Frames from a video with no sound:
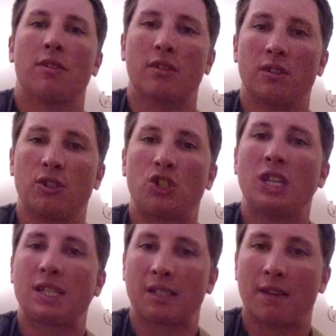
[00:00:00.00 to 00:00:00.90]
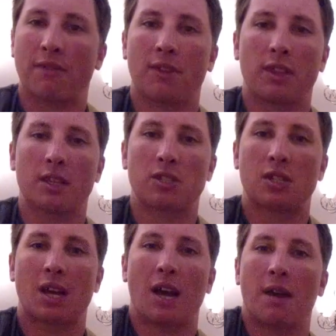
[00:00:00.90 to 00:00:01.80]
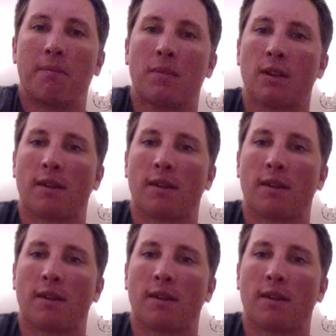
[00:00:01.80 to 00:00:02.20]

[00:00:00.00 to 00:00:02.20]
the G7th this time.